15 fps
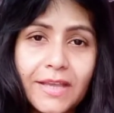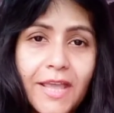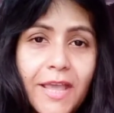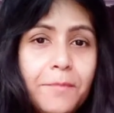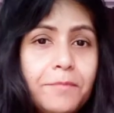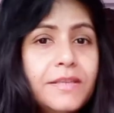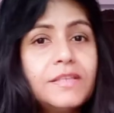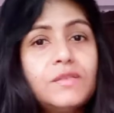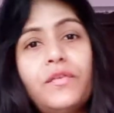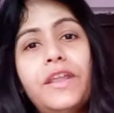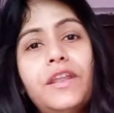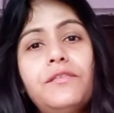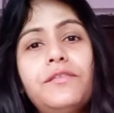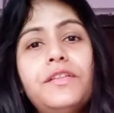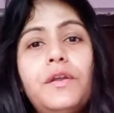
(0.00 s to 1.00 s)
Means
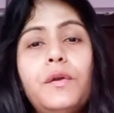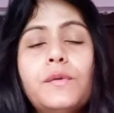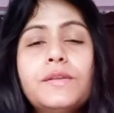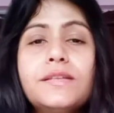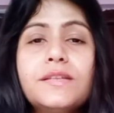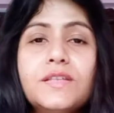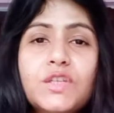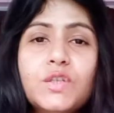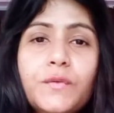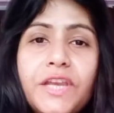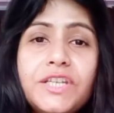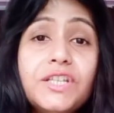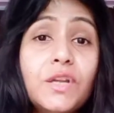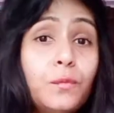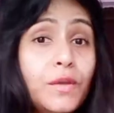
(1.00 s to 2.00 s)
whenever there is a
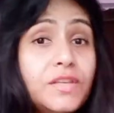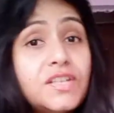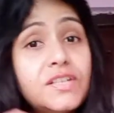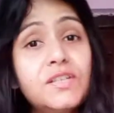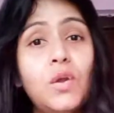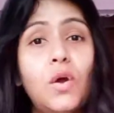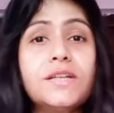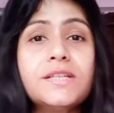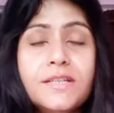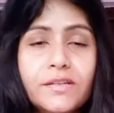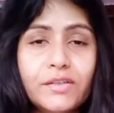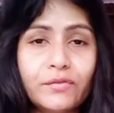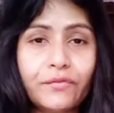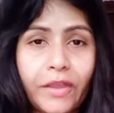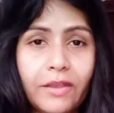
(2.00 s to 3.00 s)
situation which is not in
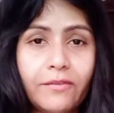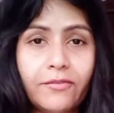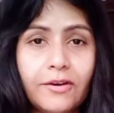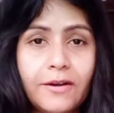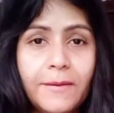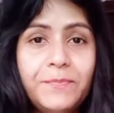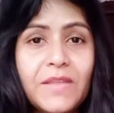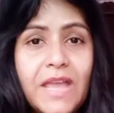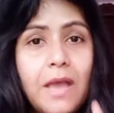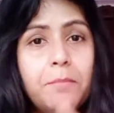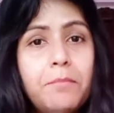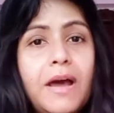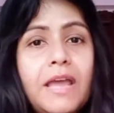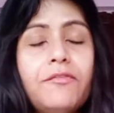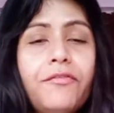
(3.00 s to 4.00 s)
his favor,
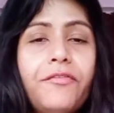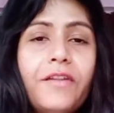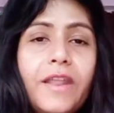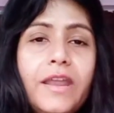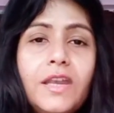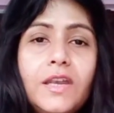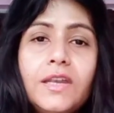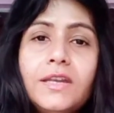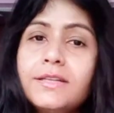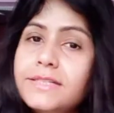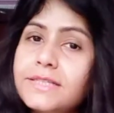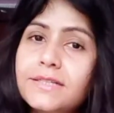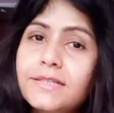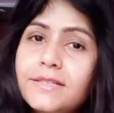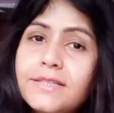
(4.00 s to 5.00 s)
my friend
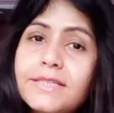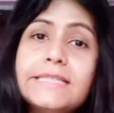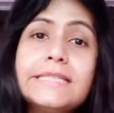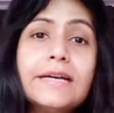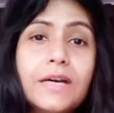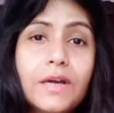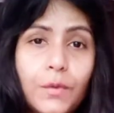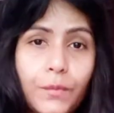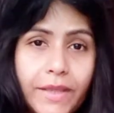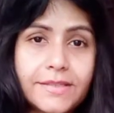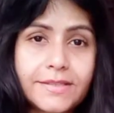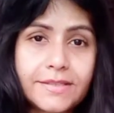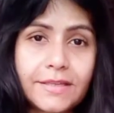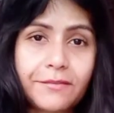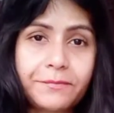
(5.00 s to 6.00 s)
turns
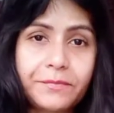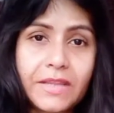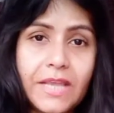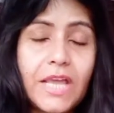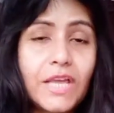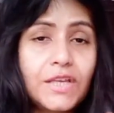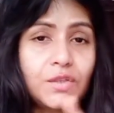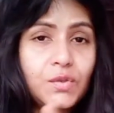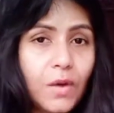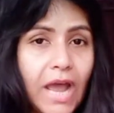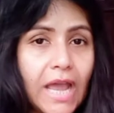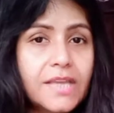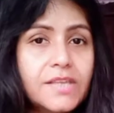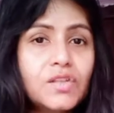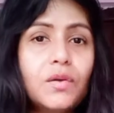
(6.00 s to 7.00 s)
aggressive. So
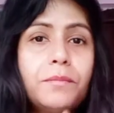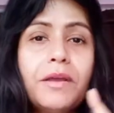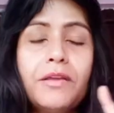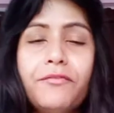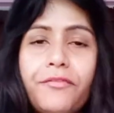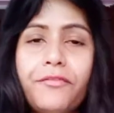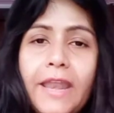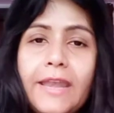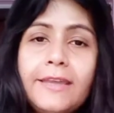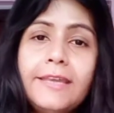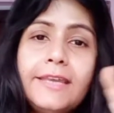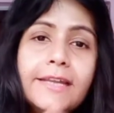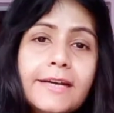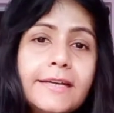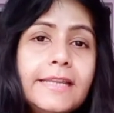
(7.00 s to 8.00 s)
I saw my
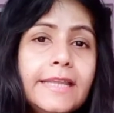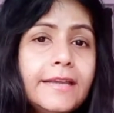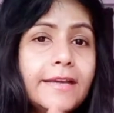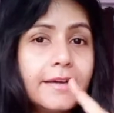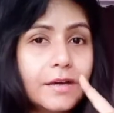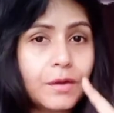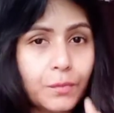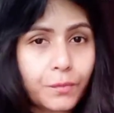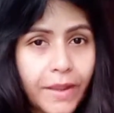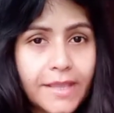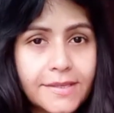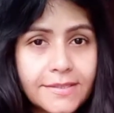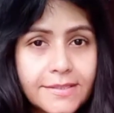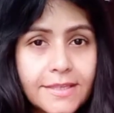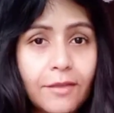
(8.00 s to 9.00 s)
friend turning
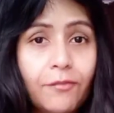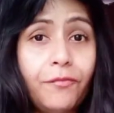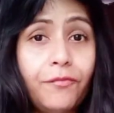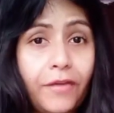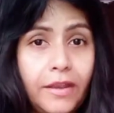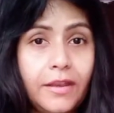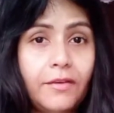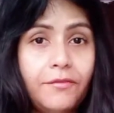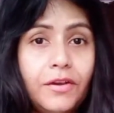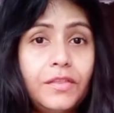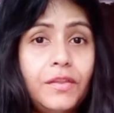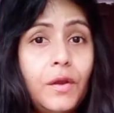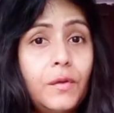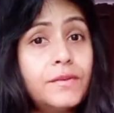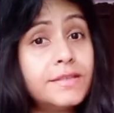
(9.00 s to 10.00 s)
aggressive whenever
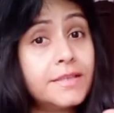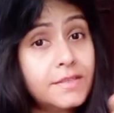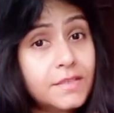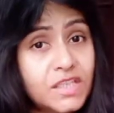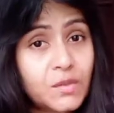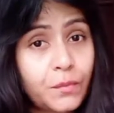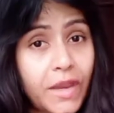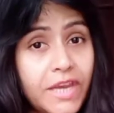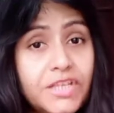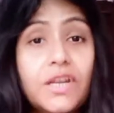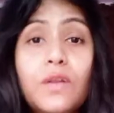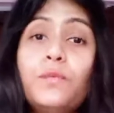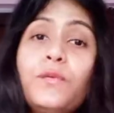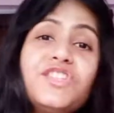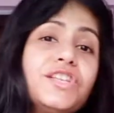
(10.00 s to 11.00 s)
there is a
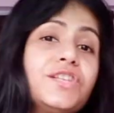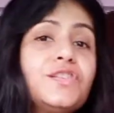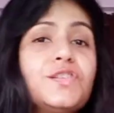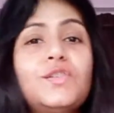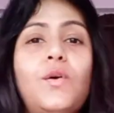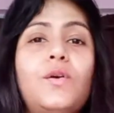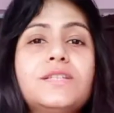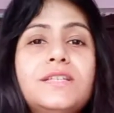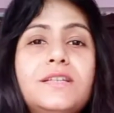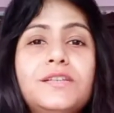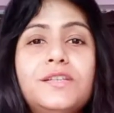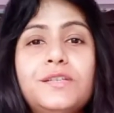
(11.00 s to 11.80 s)
situation which is not in his